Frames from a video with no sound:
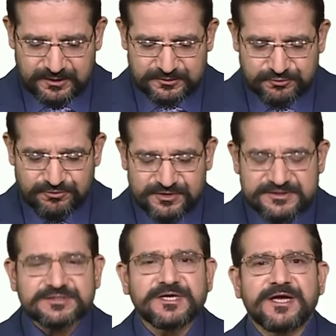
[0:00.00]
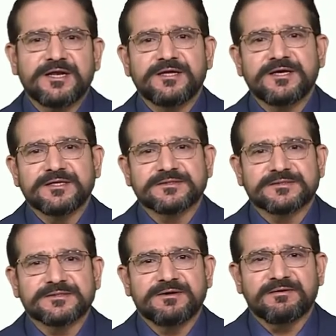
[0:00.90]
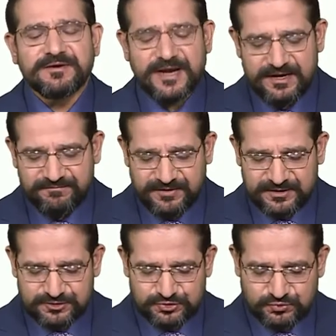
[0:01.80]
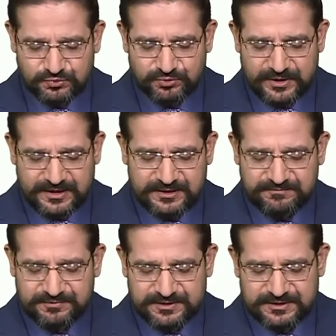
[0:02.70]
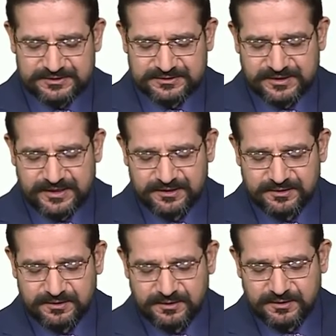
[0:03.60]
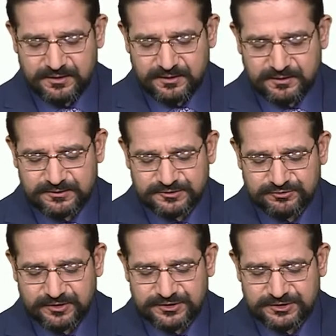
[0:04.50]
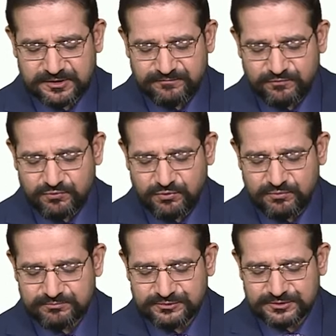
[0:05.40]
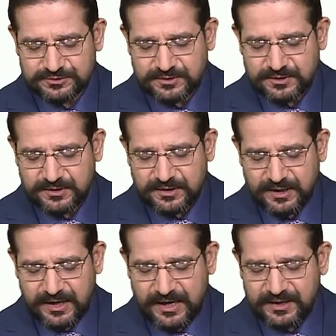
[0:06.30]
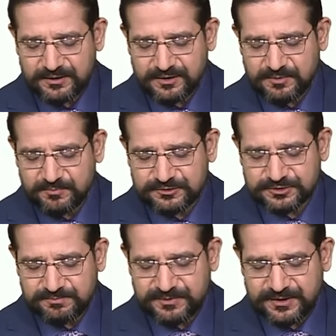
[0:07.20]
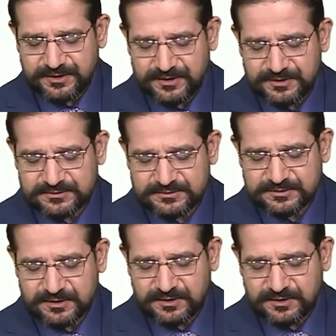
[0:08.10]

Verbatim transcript: So, this sale is relevant to activities like construction of homes and commercial buildings.